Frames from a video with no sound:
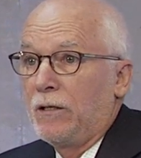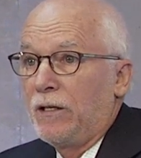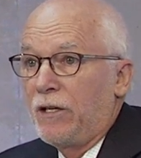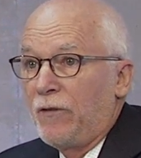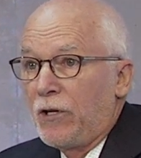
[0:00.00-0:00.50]

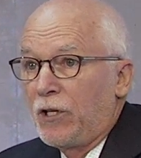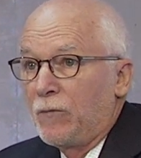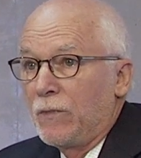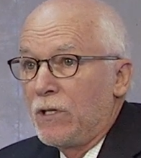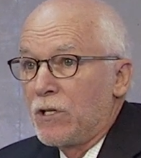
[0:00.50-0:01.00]
and if
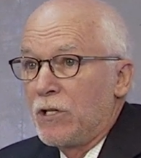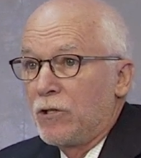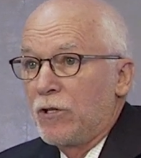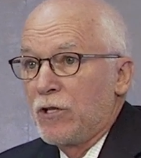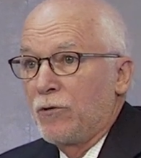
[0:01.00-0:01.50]
income is
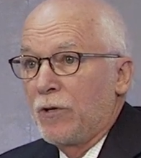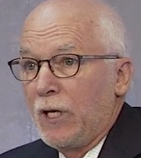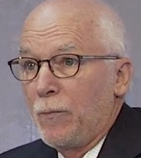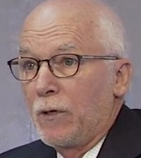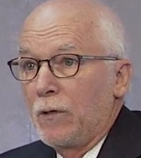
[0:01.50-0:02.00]
interest on
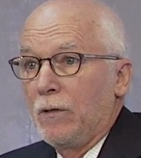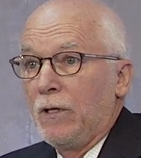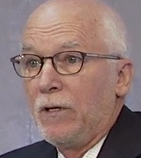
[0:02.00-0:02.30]
capital,